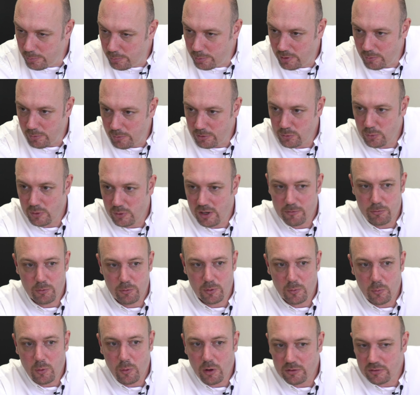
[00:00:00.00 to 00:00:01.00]
pretty much whatever
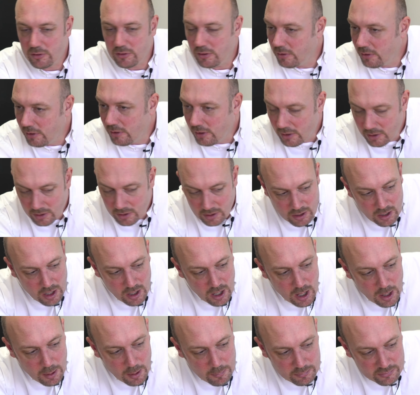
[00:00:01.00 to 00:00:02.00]
we want.
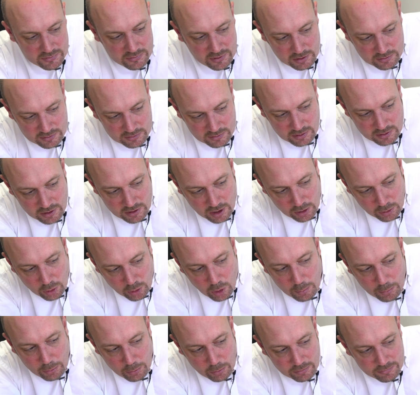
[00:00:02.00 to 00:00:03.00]
So a
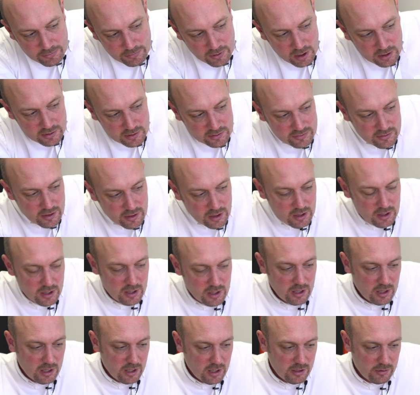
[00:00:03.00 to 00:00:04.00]
lot more advanced.
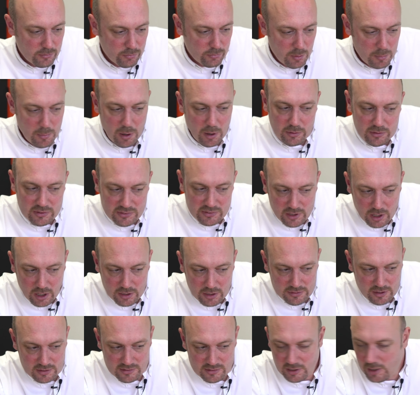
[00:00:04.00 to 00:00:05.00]
Remote
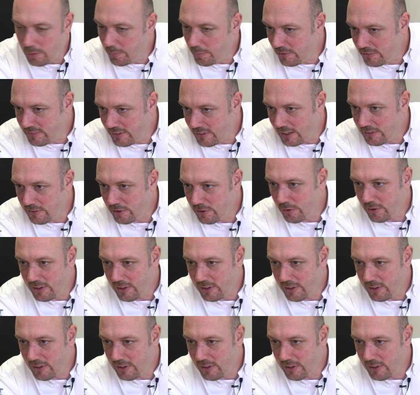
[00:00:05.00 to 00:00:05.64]
start doesn't come as standard